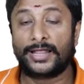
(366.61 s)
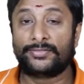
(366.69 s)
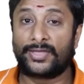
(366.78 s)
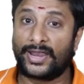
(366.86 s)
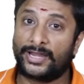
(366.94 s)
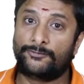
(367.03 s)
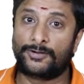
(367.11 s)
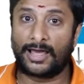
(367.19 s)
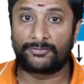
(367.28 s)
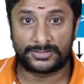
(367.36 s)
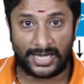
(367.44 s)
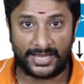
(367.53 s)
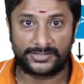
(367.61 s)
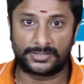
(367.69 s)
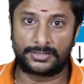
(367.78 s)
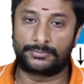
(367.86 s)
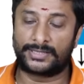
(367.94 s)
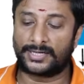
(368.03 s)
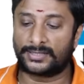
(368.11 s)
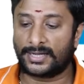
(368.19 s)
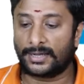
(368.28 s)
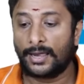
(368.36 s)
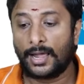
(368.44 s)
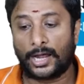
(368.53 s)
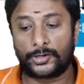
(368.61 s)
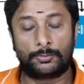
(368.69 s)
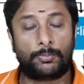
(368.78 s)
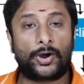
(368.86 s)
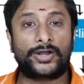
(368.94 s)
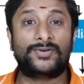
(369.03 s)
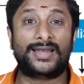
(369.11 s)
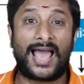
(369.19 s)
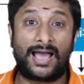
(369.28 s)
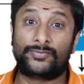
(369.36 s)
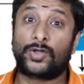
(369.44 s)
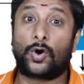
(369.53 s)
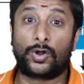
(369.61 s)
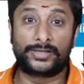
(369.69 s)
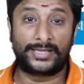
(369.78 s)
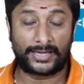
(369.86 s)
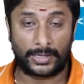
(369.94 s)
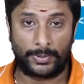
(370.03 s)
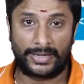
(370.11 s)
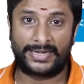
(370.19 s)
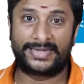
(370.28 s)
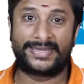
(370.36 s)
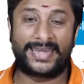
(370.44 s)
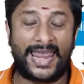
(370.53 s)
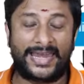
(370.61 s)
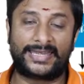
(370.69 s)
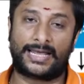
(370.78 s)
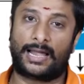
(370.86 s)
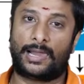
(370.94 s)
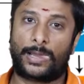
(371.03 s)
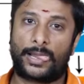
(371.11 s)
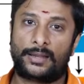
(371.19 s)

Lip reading: The head will have the title and meta tag, and your body will have all the remaining data.